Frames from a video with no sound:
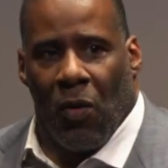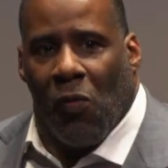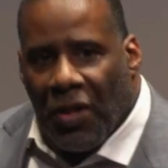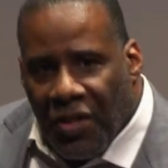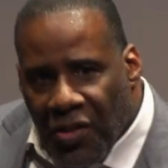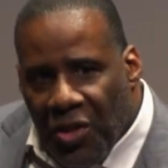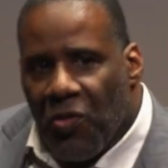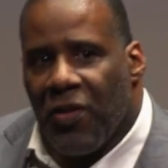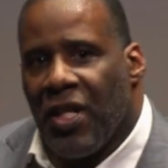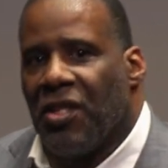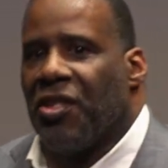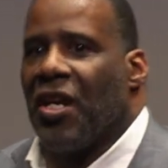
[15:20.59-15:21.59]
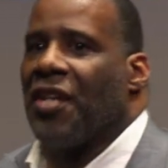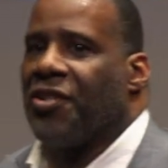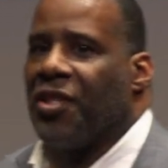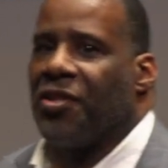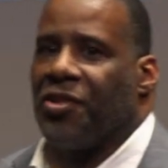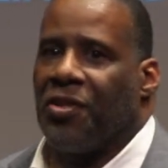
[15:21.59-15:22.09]
what to do in
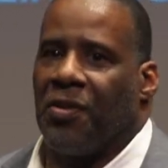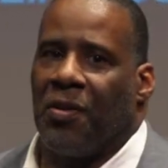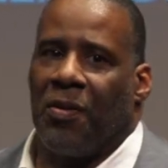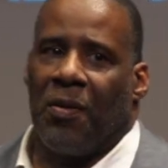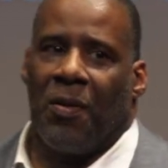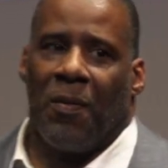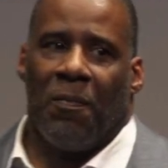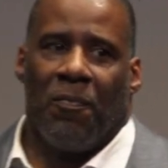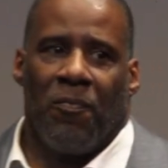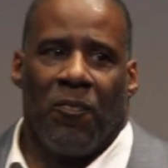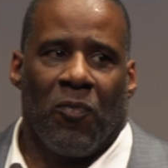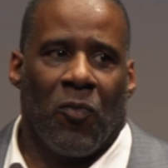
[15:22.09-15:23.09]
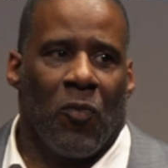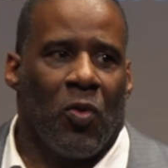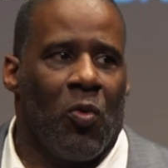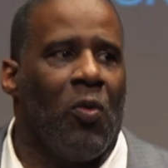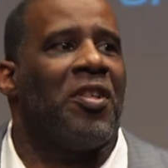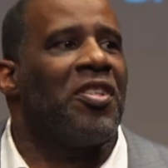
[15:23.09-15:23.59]
injustice,
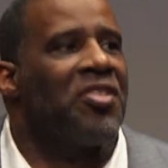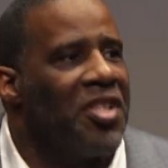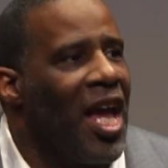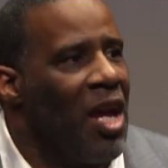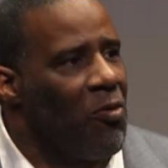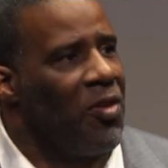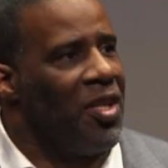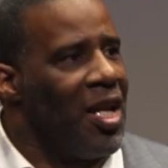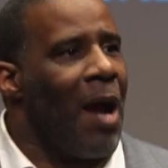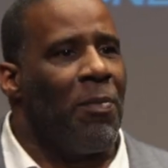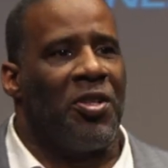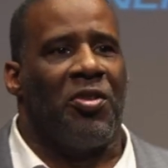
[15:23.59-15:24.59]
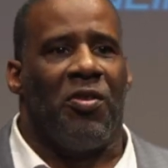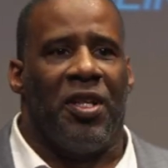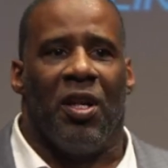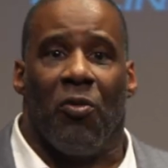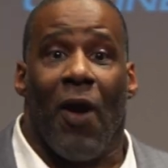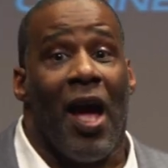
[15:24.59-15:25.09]
what to say when the
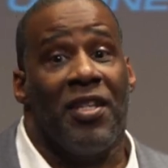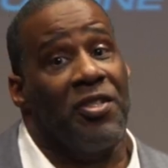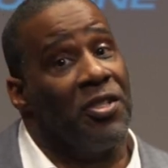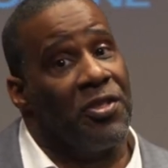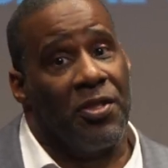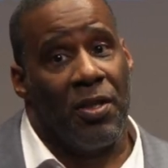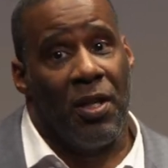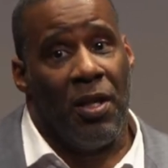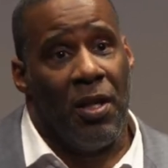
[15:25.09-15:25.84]
opportunity arises.